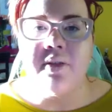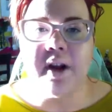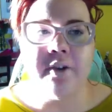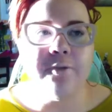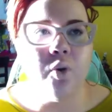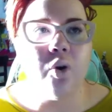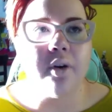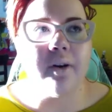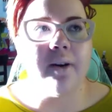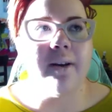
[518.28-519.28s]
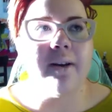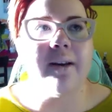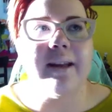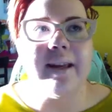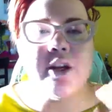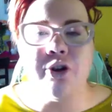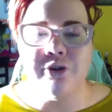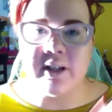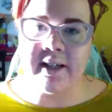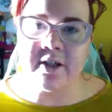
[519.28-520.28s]
Therefore, you
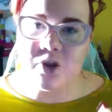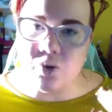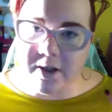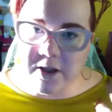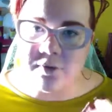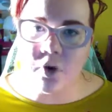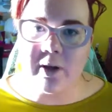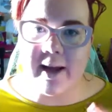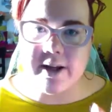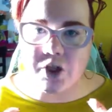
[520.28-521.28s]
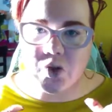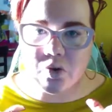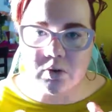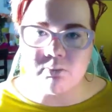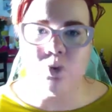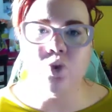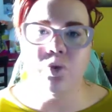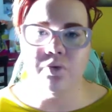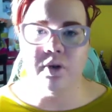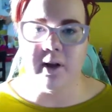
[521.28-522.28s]
need to exfoliate to
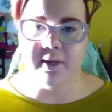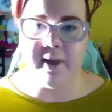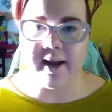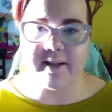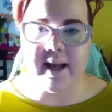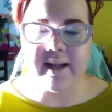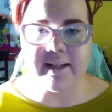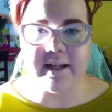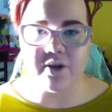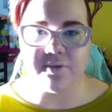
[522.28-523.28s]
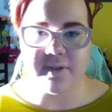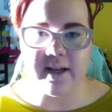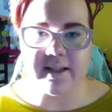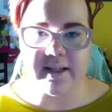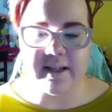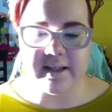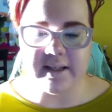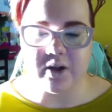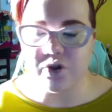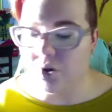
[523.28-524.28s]
remove that excess of dead skin
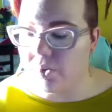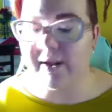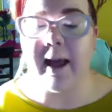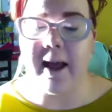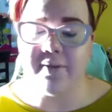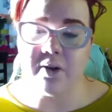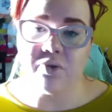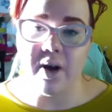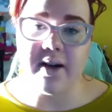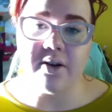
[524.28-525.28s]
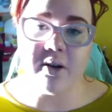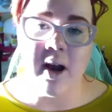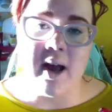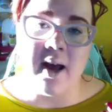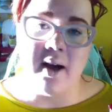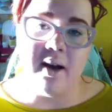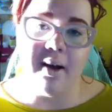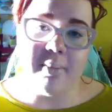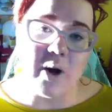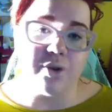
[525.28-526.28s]
cells. You will have a greater
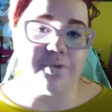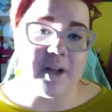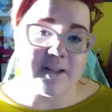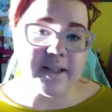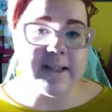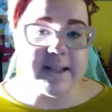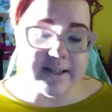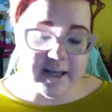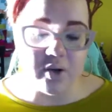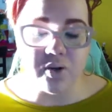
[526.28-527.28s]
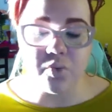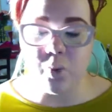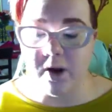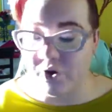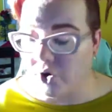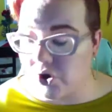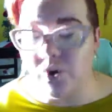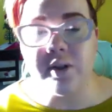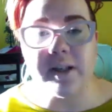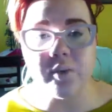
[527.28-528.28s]
amount of dead skin cells when you're
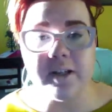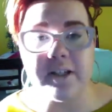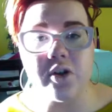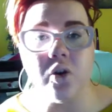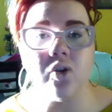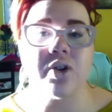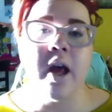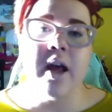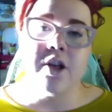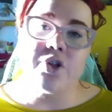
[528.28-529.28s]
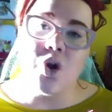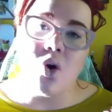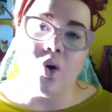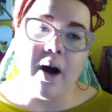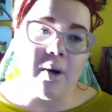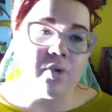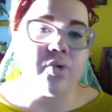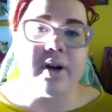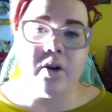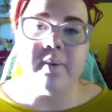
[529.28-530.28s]
using retinols, so I would
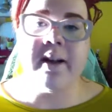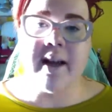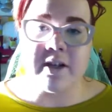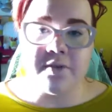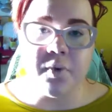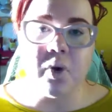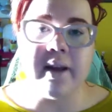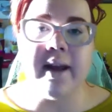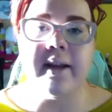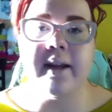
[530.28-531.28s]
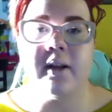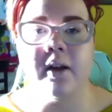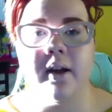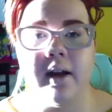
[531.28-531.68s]
recommend exfoliating